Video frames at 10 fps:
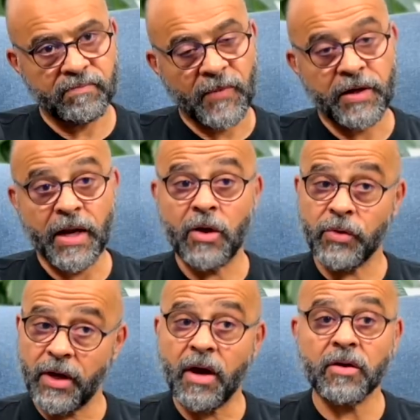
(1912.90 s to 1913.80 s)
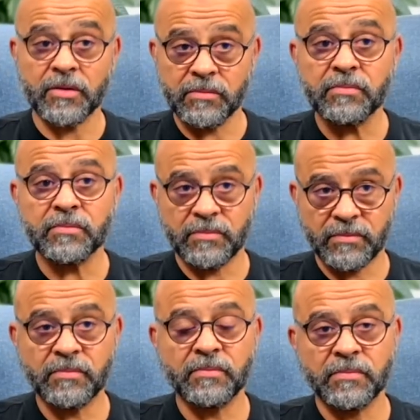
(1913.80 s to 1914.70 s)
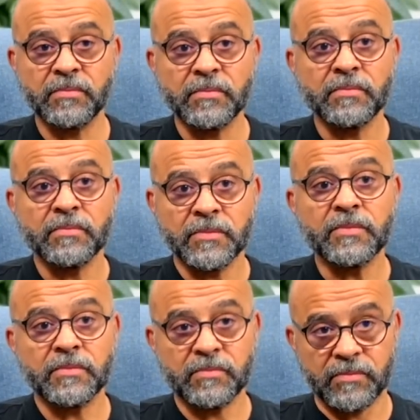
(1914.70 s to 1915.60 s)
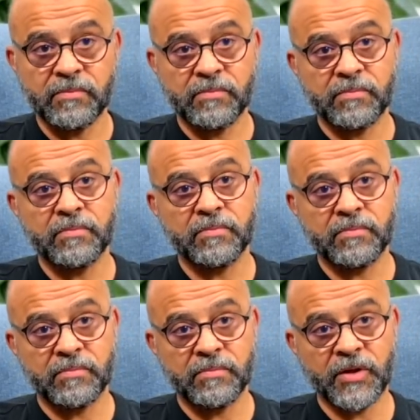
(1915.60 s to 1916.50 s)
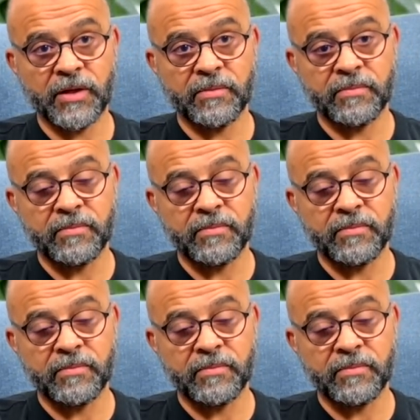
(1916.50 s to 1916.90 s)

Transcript: advertisement and this wanting? Yeah. So